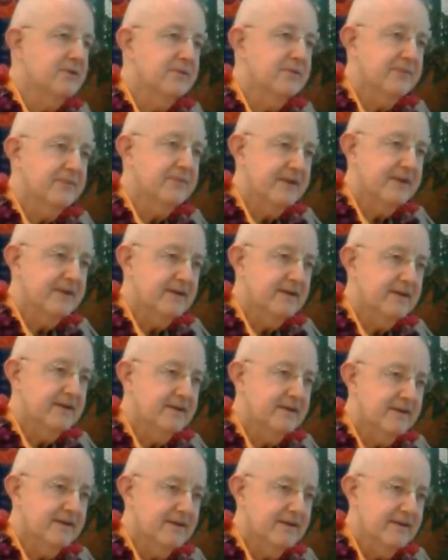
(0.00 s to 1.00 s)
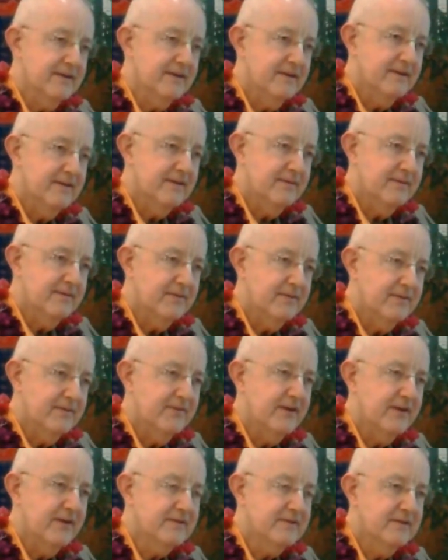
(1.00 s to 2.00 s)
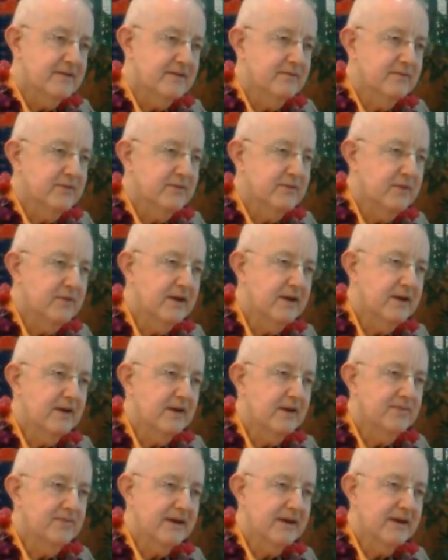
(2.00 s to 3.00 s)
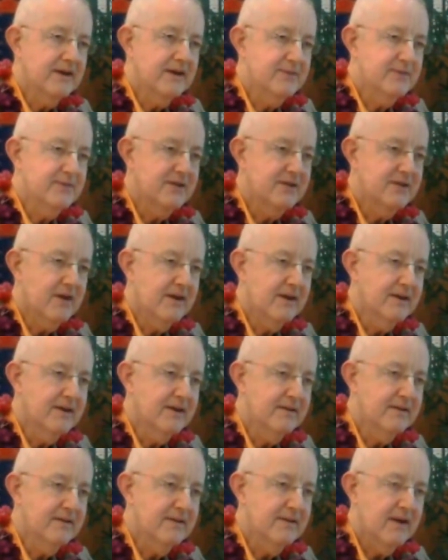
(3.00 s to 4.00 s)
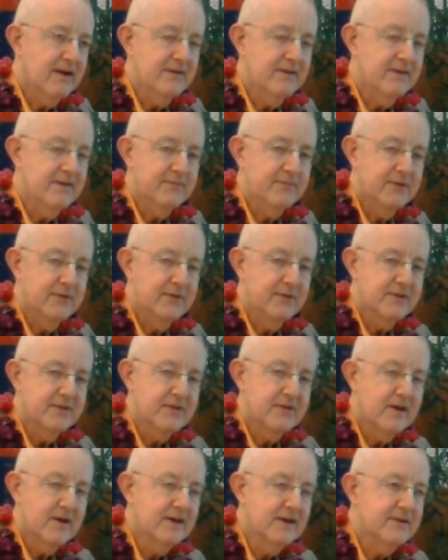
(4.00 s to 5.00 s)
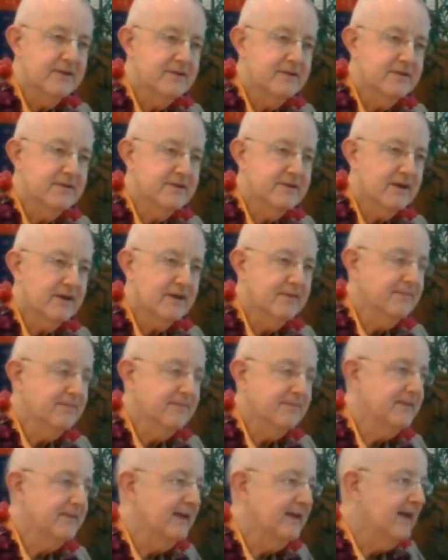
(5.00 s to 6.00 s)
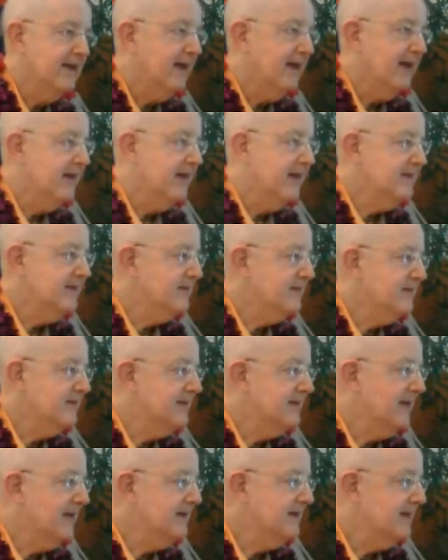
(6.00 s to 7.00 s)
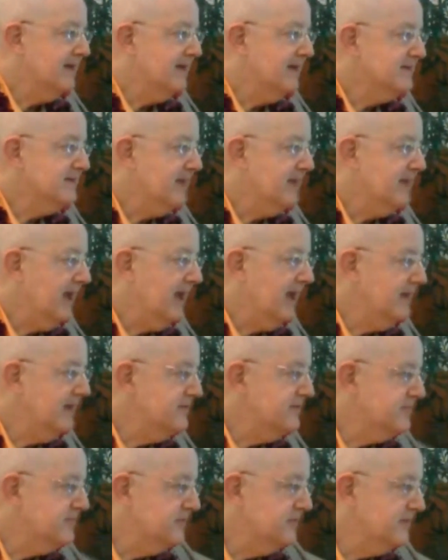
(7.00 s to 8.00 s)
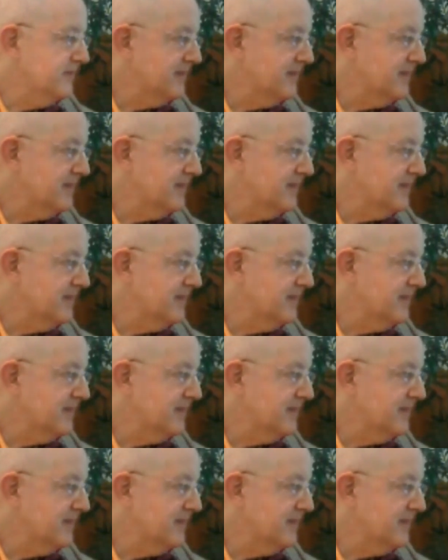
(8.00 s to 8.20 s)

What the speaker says: The professor, with one arm, picked up the dog, put the dog under his arm, and the other hand had his cane and showed them